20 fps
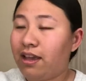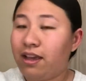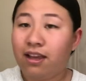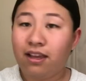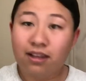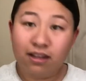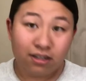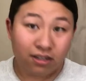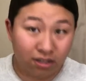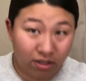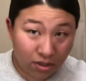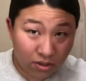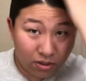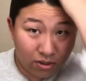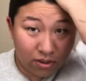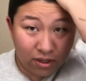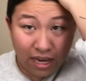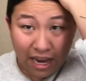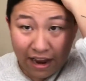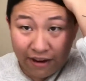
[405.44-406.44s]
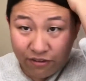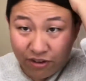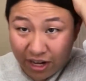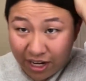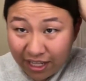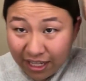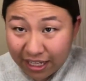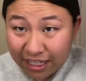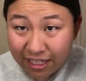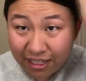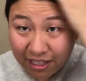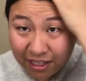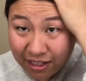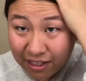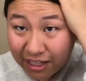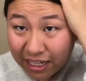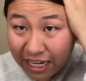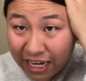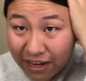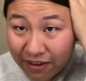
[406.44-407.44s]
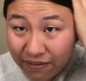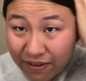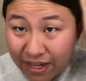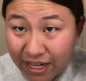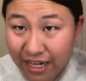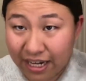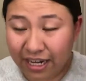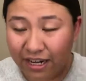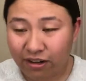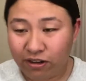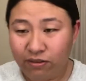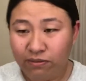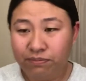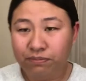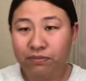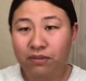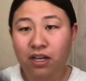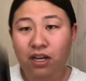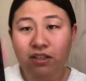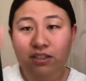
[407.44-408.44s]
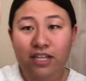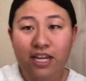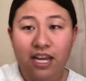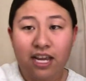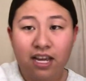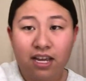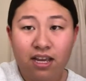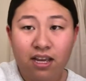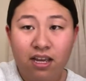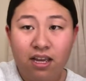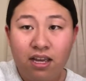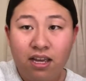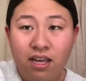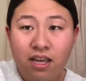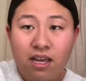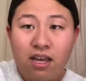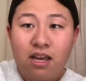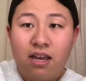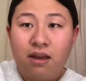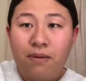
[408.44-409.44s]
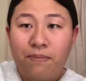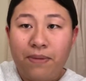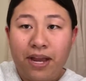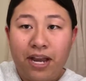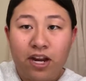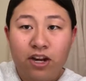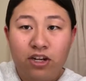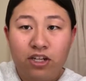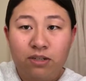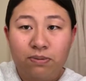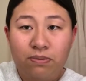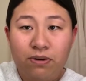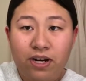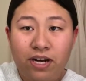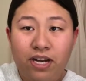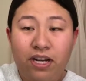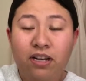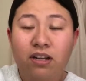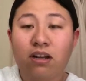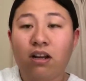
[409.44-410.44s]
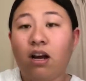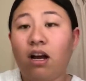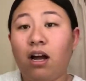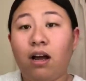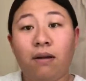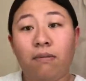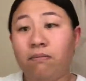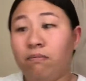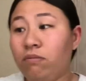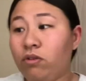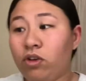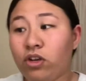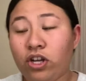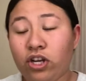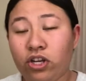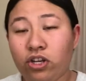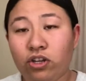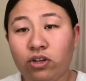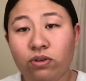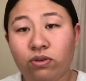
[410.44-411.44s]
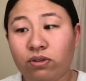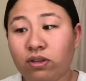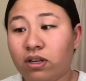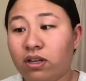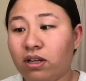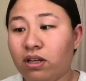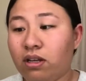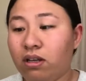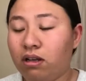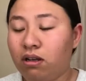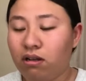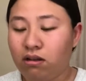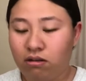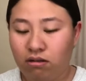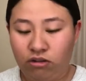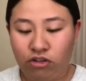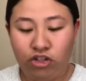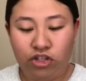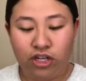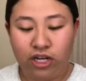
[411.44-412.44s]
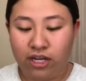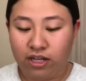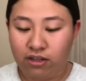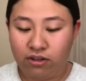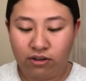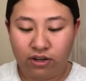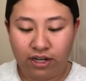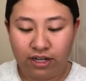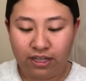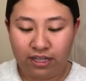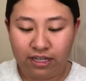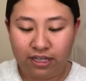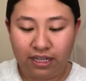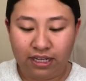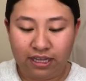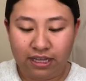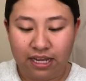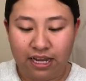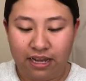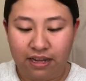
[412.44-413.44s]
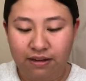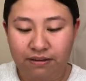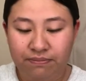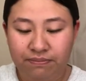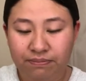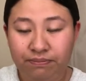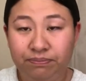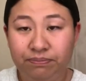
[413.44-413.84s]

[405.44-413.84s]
And so after I like to even it out, I'll take my hairspray. You can use gel or anything like that.